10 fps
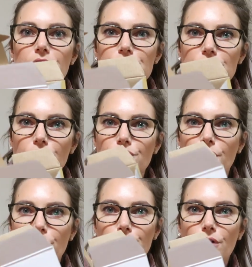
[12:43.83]
There's a little
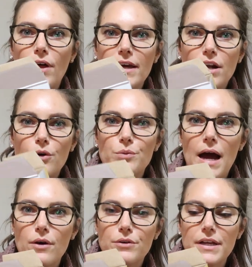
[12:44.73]
photo. The light
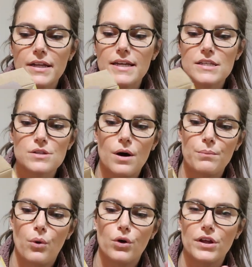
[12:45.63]
around it is
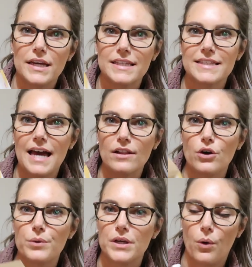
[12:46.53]
more like
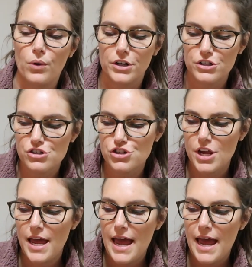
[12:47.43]
yellowy orange,